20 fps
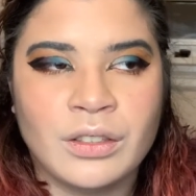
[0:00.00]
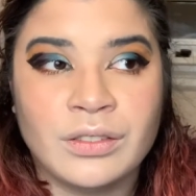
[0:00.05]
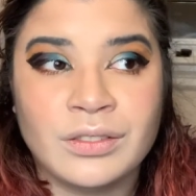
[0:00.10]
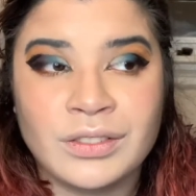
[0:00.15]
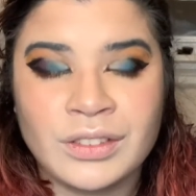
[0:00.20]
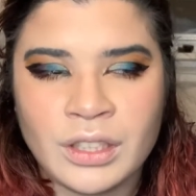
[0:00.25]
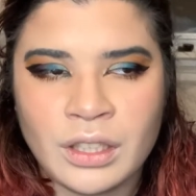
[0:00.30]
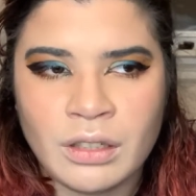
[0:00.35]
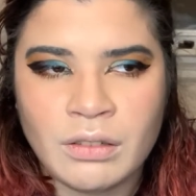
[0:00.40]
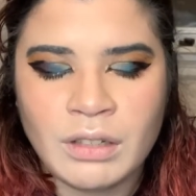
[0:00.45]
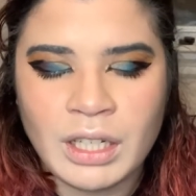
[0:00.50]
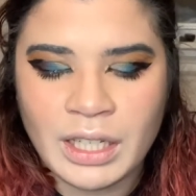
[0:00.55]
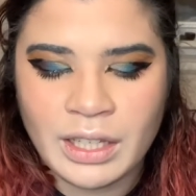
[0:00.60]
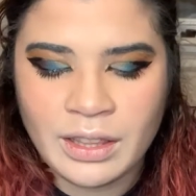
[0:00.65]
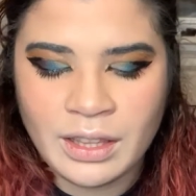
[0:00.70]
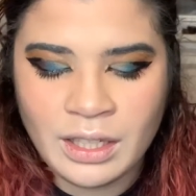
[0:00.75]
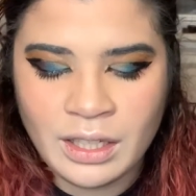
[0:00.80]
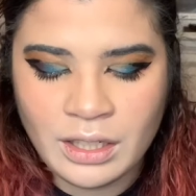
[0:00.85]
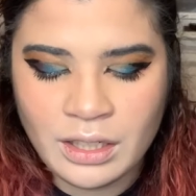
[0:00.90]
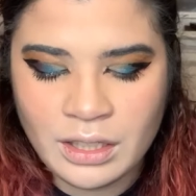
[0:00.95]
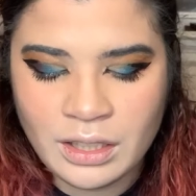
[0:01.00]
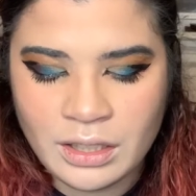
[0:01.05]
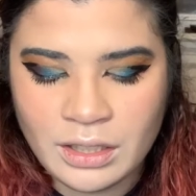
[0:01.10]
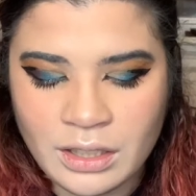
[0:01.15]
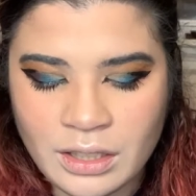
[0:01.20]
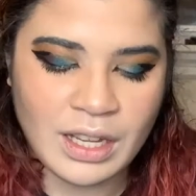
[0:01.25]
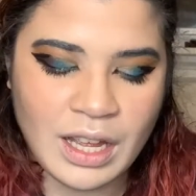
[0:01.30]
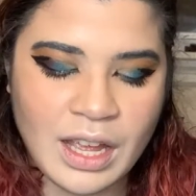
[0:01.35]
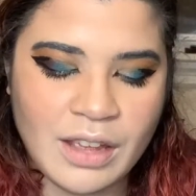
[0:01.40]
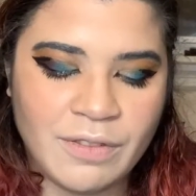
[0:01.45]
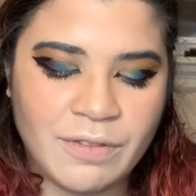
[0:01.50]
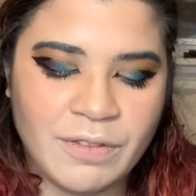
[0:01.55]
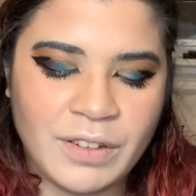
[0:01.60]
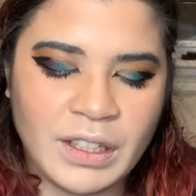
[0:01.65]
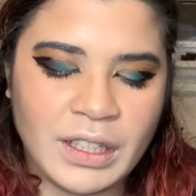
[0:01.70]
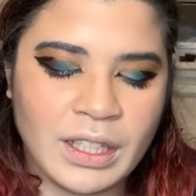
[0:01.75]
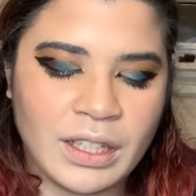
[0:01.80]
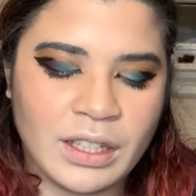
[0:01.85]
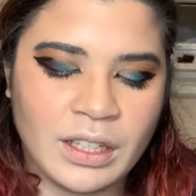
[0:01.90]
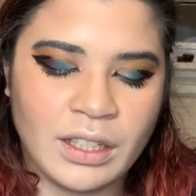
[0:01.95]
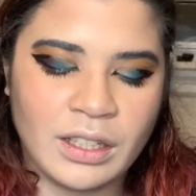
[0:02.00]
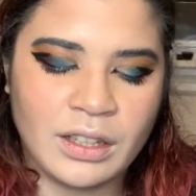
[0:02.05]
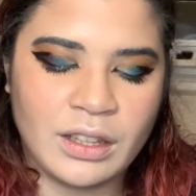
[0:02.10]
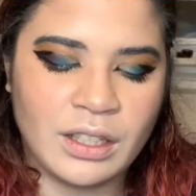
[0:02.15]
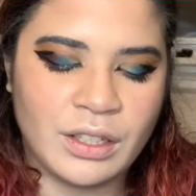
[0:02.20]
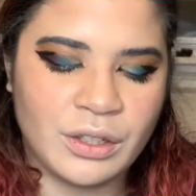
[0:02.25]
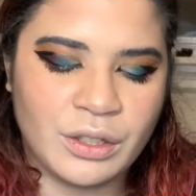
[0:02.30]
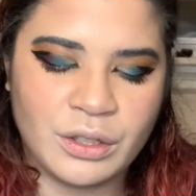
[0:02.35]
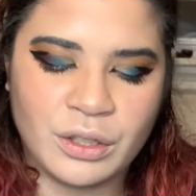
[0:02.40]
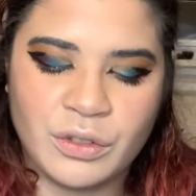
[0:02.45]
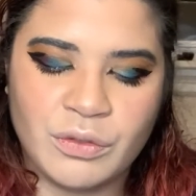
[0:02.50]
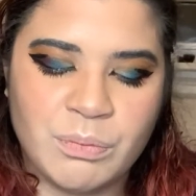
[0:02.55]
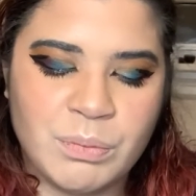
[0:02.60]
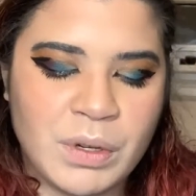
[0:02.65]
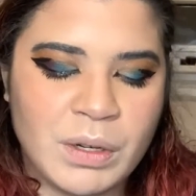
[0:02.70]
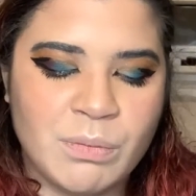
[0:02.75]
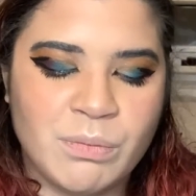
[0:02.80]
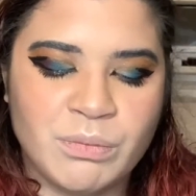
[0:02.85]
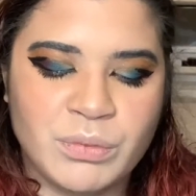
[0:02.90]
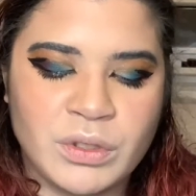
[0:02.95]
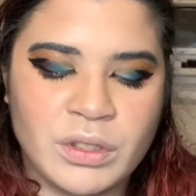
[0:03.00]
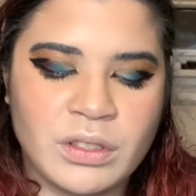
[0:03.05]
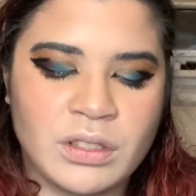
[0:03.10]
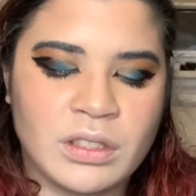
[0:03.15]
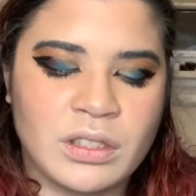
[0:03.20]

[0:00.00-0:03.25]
No, I feel like there could have been